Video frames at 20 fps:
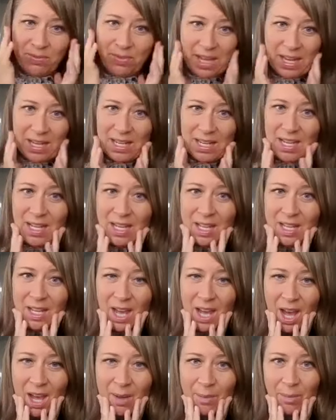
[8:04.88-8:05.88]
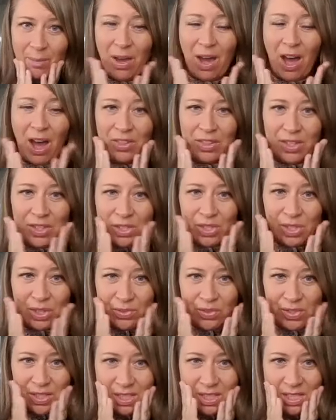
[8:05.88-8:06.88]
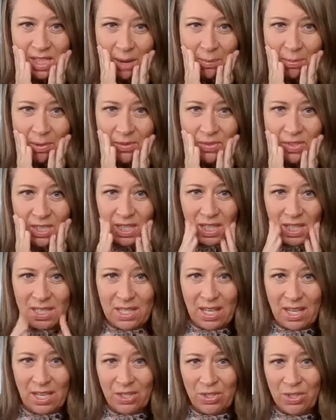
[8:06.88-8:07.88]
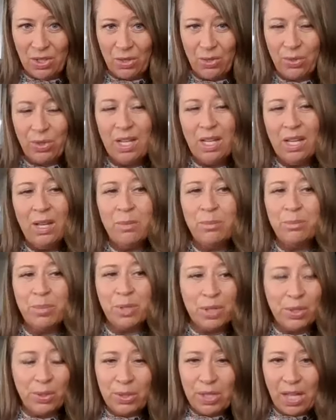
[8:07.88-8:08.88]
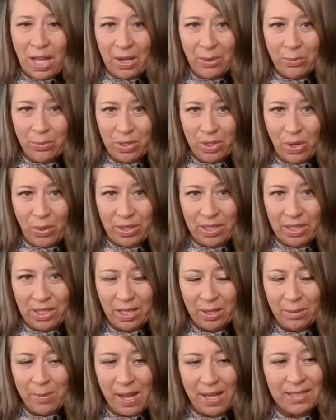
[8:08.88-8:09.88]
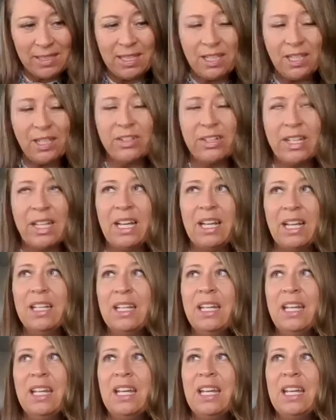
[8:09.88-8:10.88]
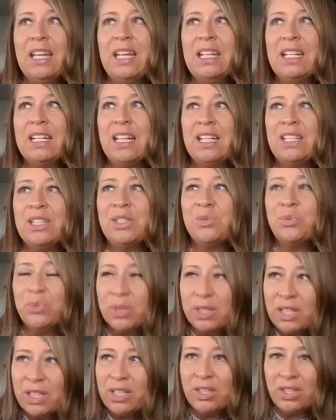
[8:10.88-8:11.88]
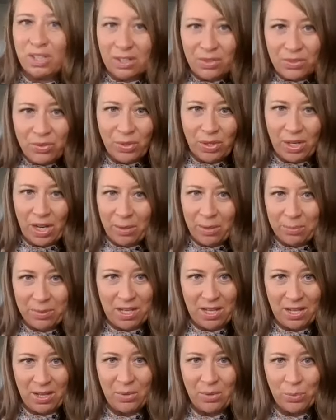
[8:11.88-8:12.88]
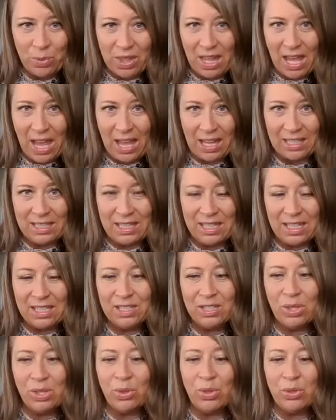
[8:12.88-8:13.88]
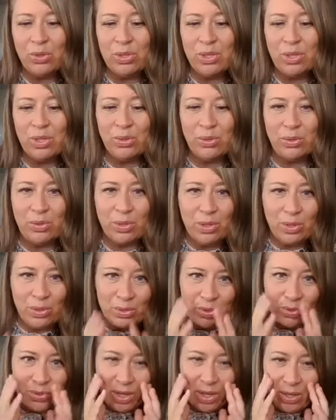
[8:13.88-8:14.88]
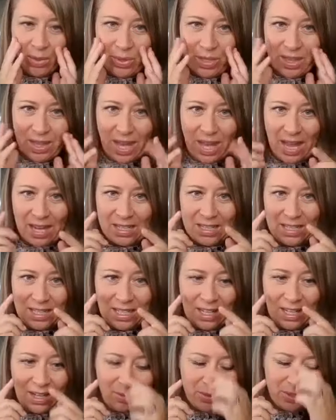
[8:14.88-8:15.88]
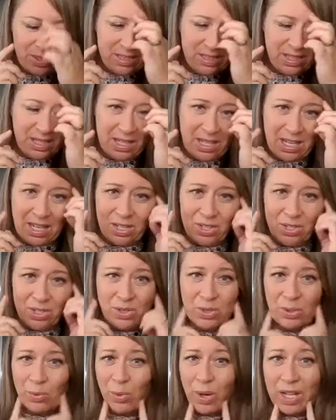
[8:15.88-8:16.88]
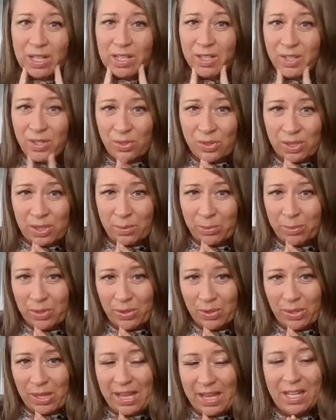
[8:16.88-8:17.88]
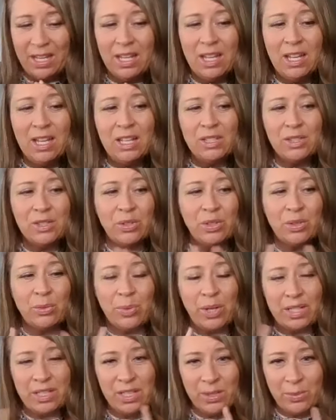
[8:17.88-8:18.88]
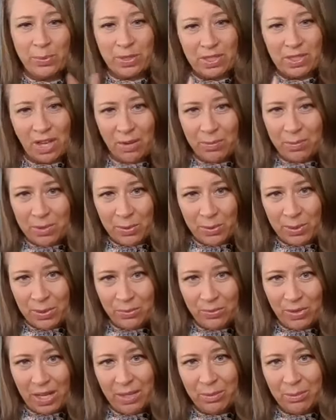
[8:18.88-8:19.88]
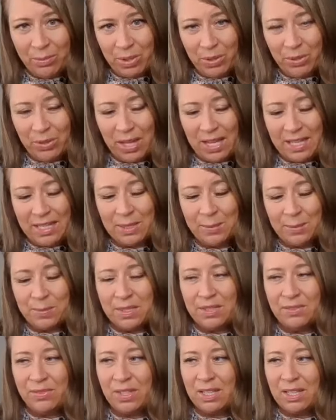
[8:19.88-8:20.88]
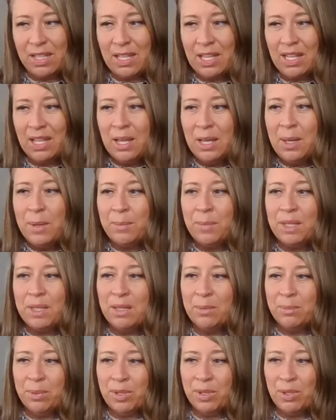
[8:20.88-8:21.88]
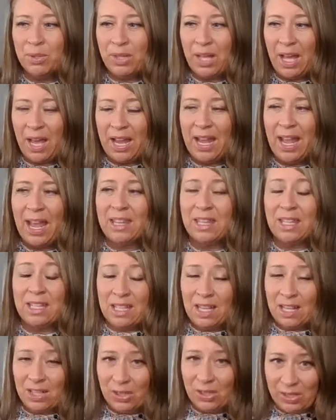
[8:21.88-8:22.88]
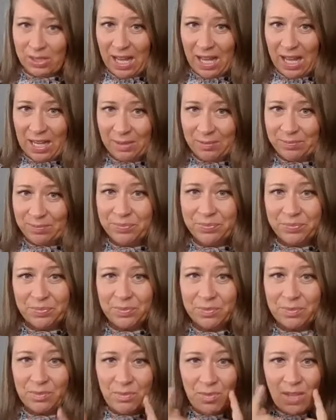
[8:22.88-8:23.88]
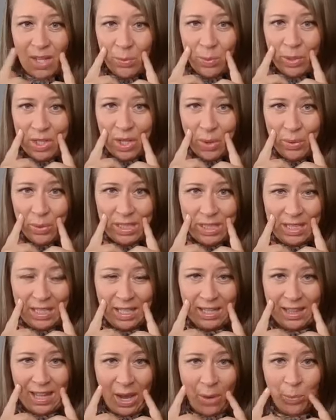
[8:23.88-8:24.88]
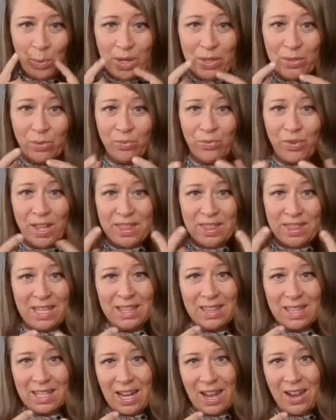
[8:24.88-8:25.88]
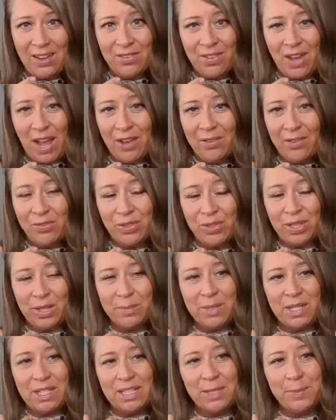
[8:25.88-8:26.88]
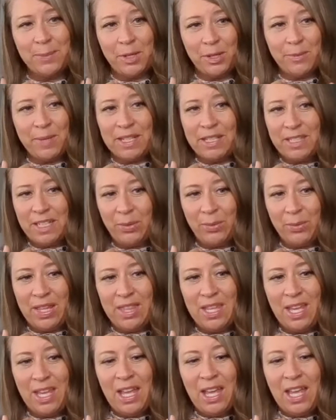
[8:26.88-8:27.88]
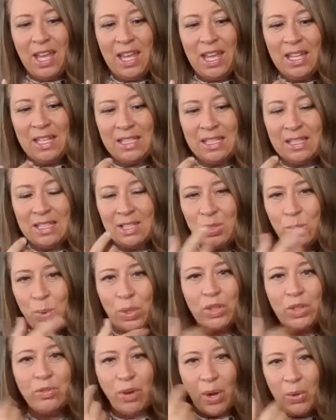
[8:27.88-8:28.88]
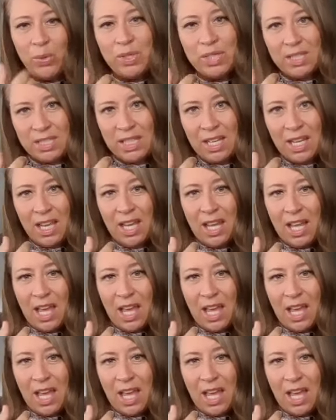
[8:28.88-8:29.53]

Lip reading: of like on the surface type of skin issue, blue light will go and kill bacteria. It's really good for helping with acne. So those who struggle with acne or skin issues want to use the blue light. So you'll want to switch off between the red and blue light specifically, but the blue light and the yellow light will go in and kill that. One fun thing that I've really been experimenting with is sore throats.